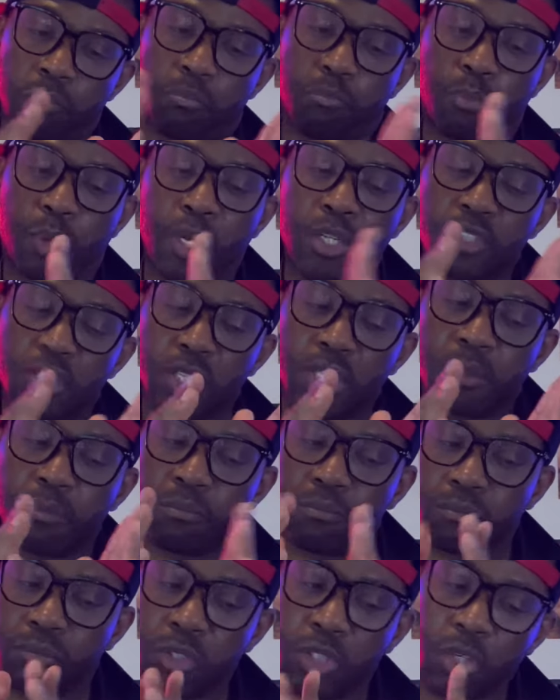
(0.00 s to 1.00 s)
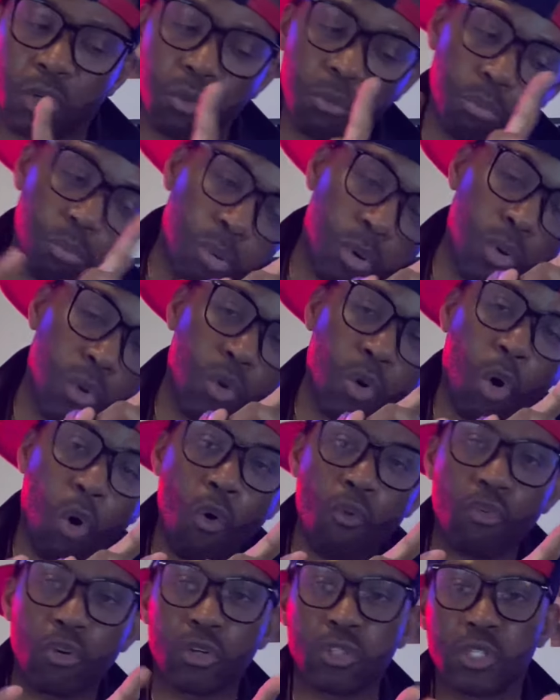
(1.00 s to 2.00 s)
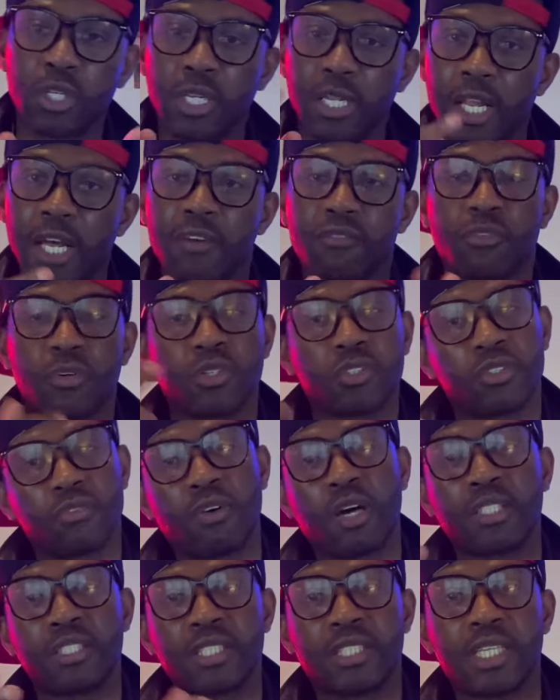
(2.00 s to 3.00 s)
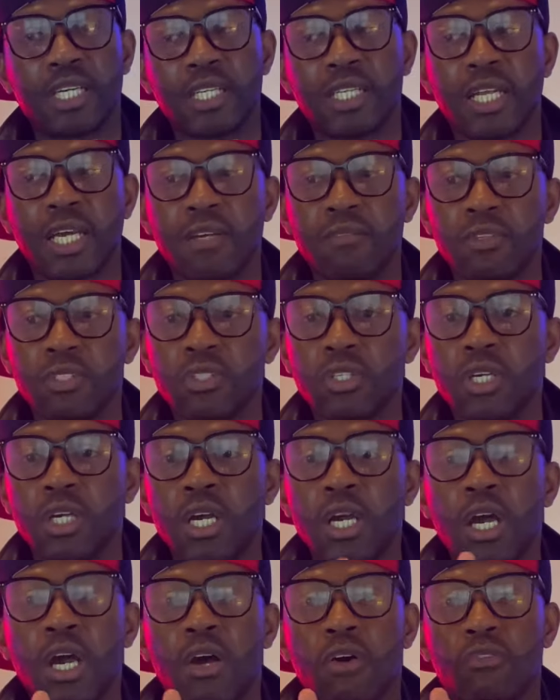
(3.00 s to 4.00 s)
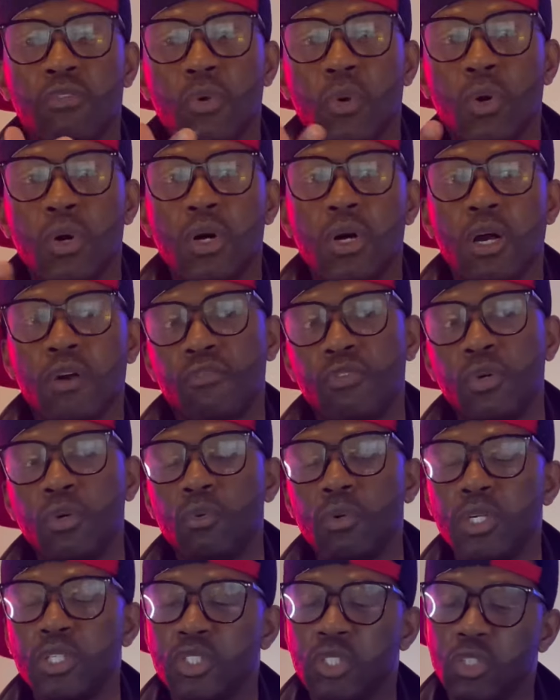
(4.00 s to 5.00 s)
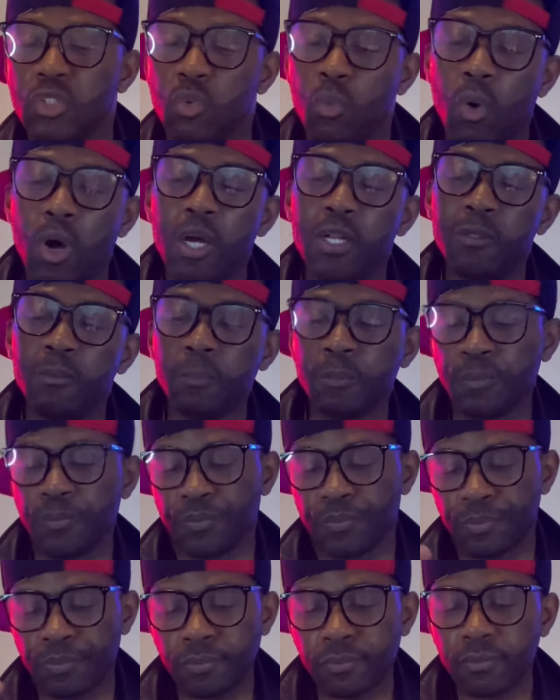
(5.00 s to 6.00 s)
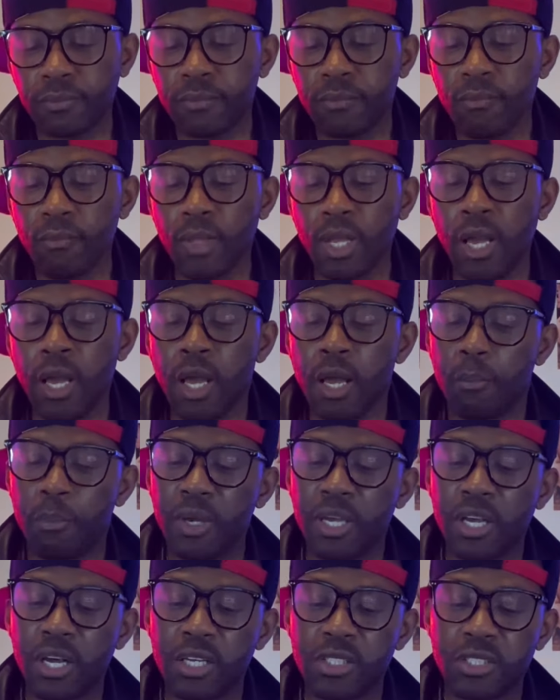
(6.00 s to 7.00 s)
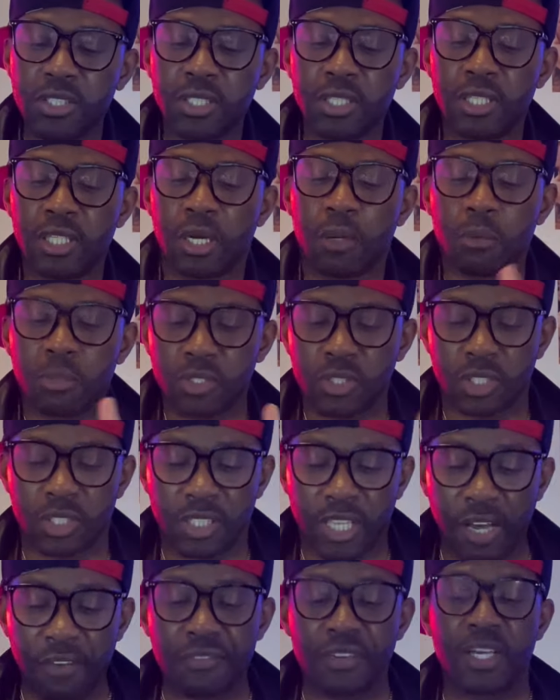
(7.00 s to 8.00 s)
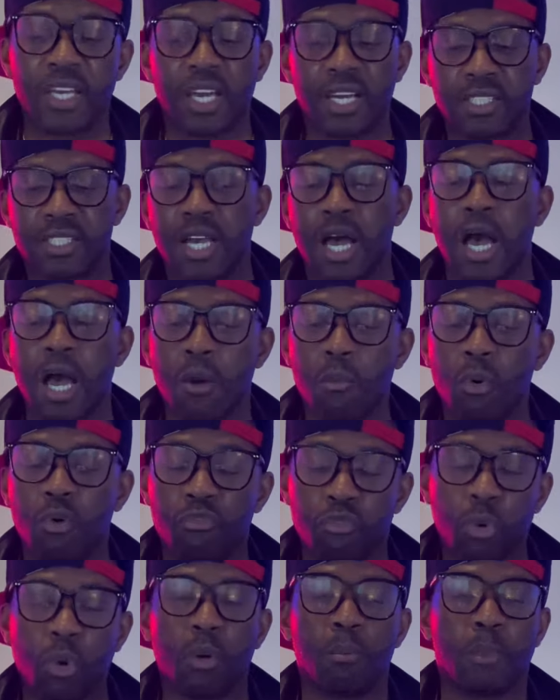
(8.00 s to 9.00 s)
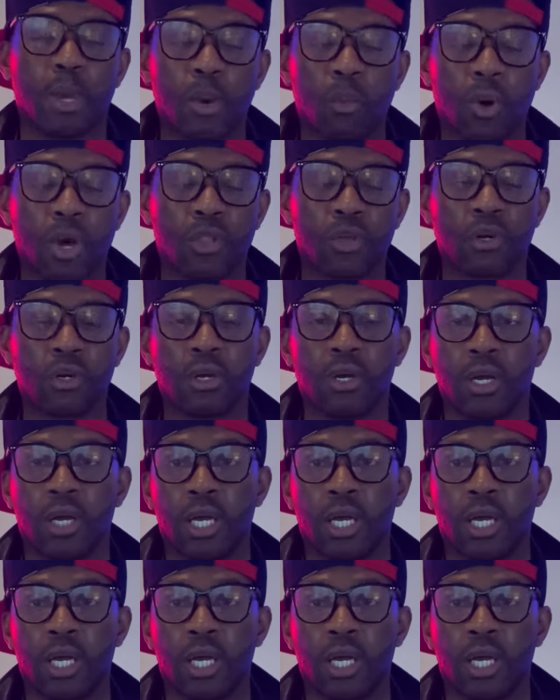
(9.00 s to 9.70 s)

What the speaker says: pendulum, you know, pull over to the left for Gervonta Tank Davis for a few reasons. One, because there was definitely a time when Floyd Mayweather,